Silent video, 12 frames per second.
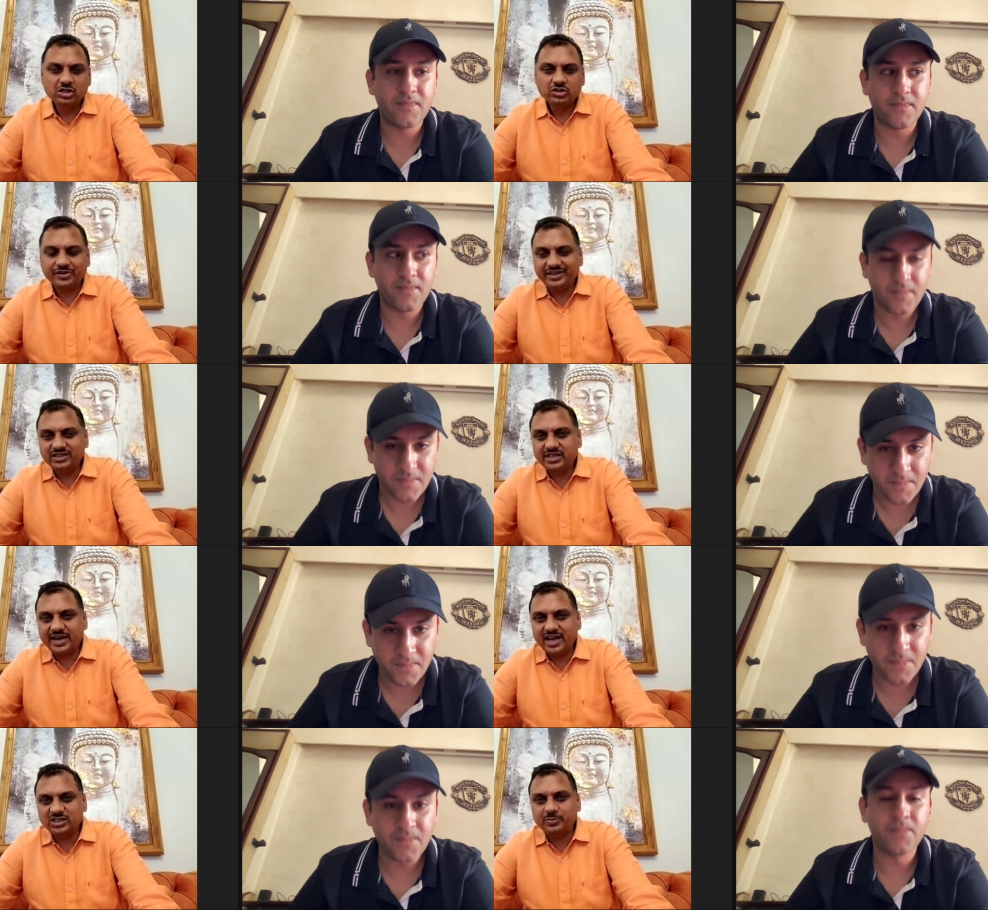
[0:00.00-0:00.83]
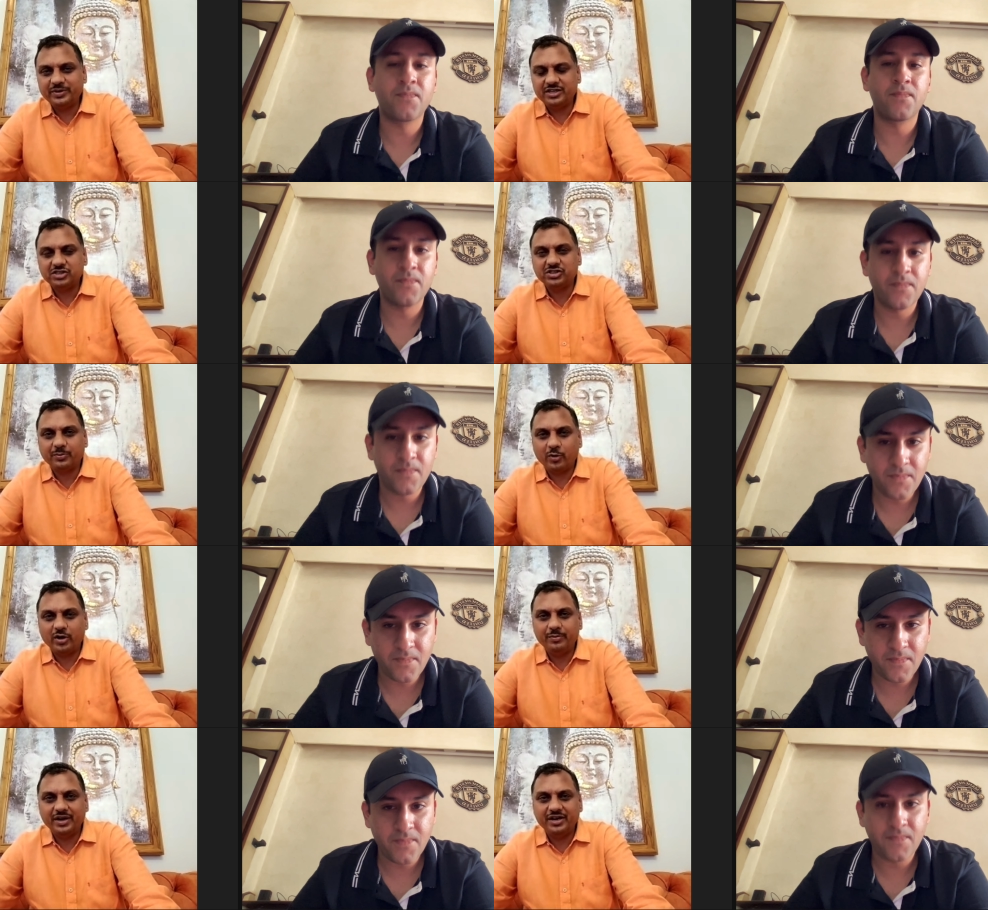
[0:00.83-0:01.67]
Speaker 1: So yes, there has been
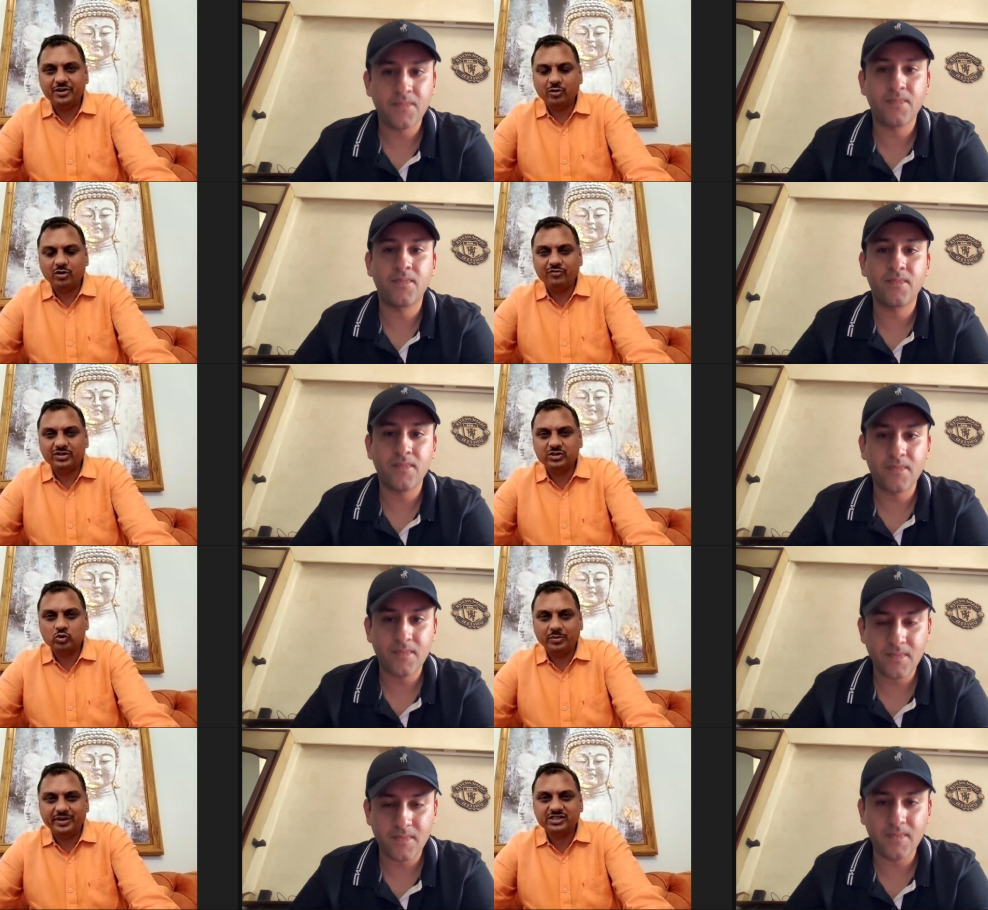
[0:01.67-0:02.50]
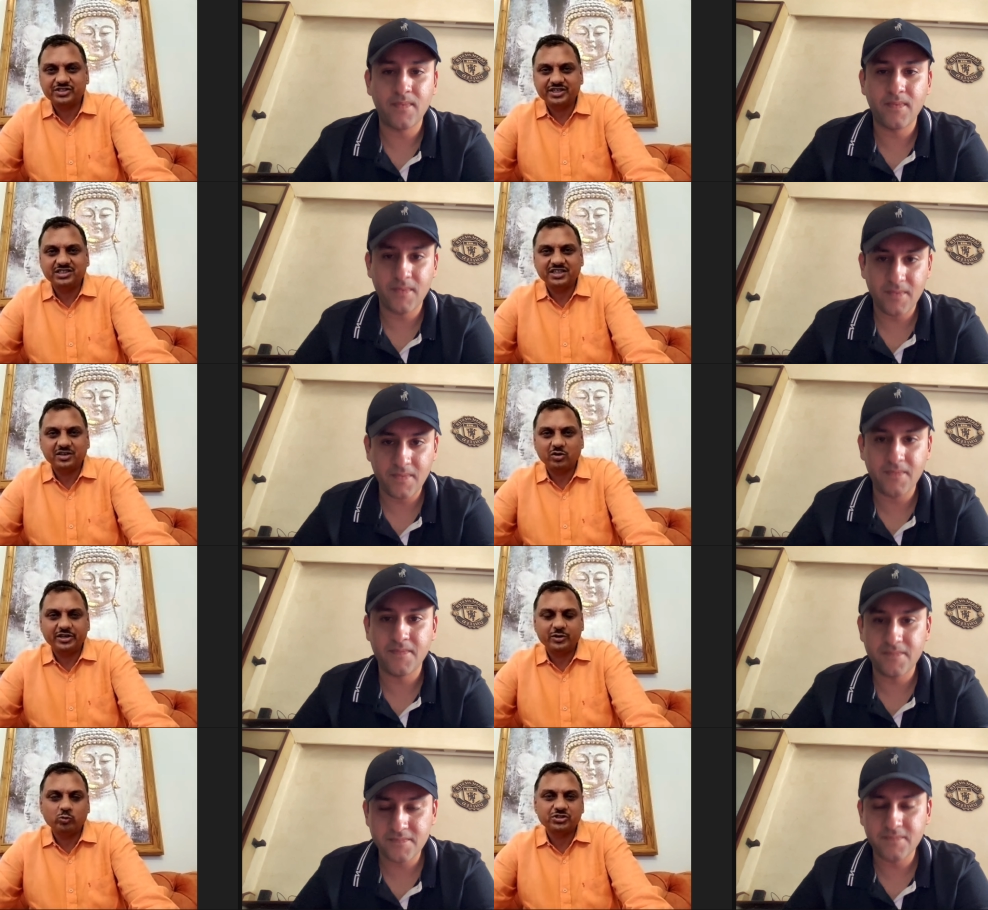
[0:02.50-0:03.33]
disappointment, you know, with so many states and
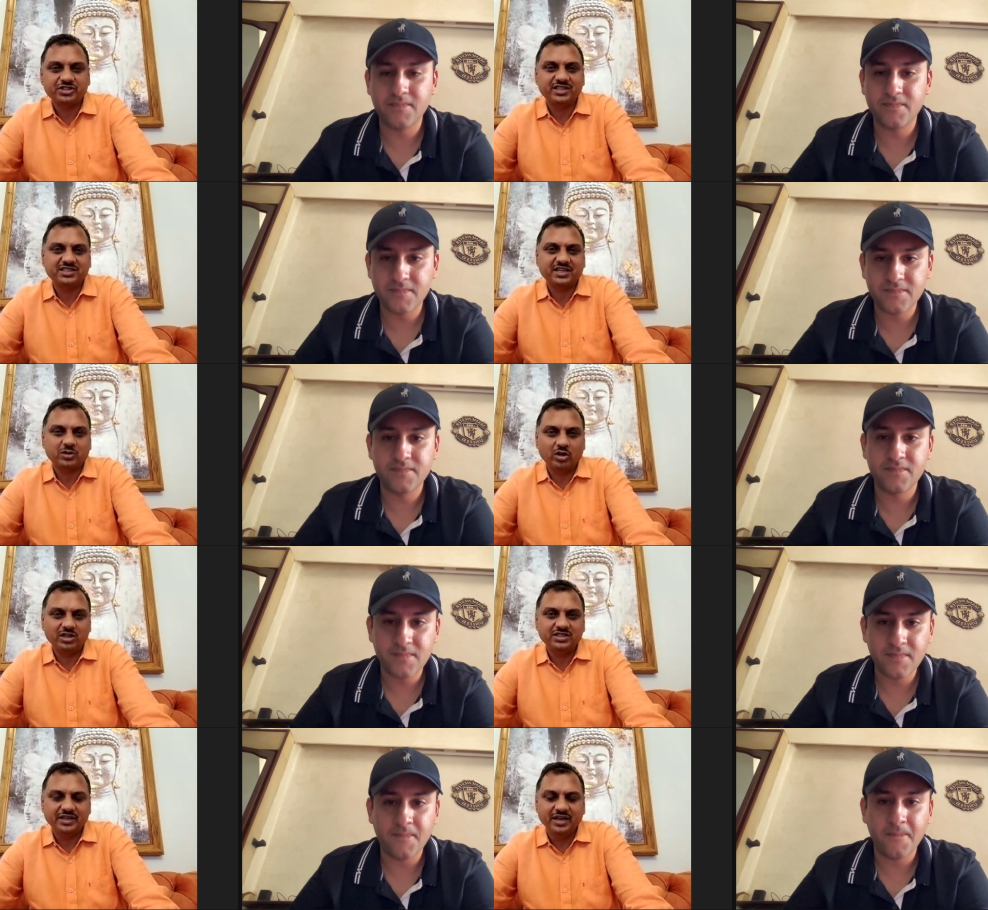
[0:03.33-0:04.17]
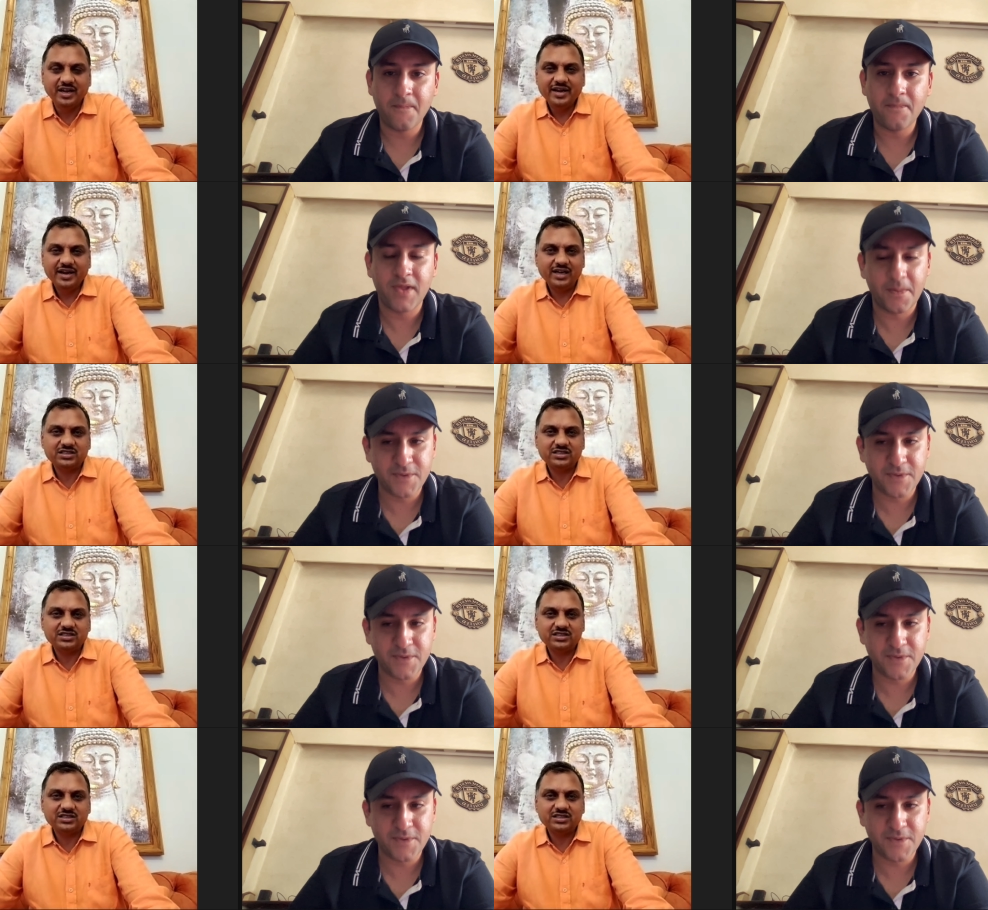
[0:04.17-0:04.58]
only two states acknowledging Absolutely.